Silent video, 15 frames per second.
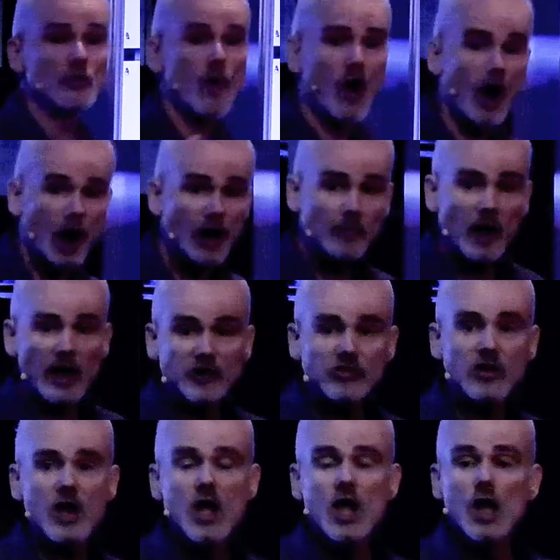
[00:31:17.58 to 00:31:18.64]
who harm
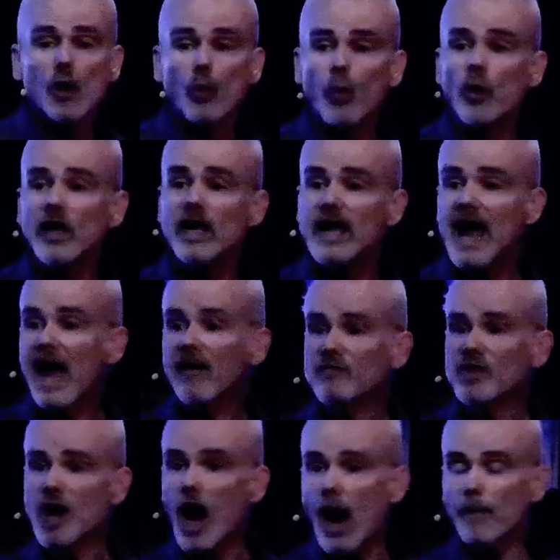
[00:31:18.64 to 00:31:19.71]
us, we have
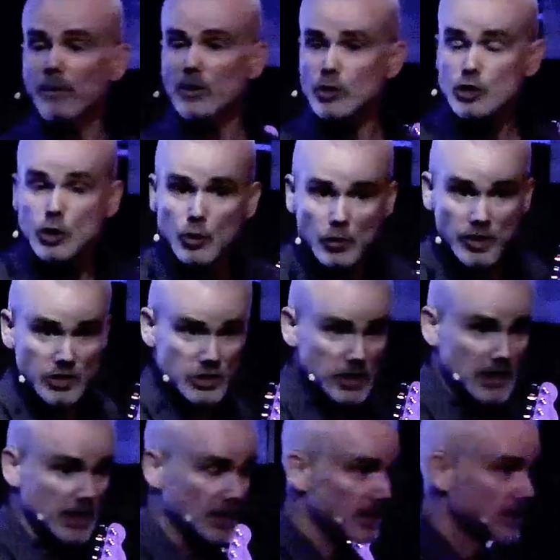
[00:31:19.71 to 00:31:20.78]
the
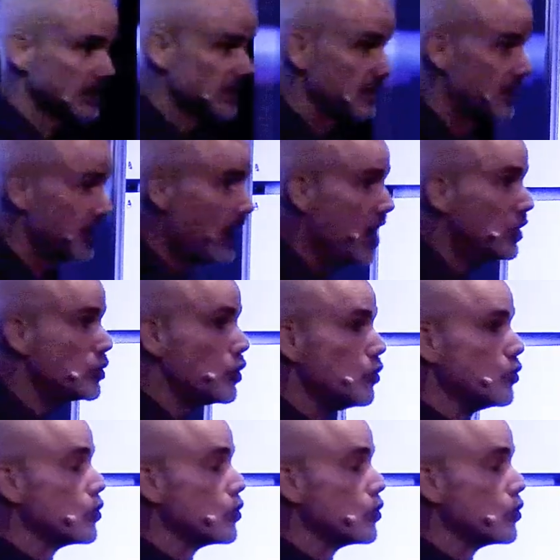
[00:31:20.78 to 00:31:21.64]
opportunity to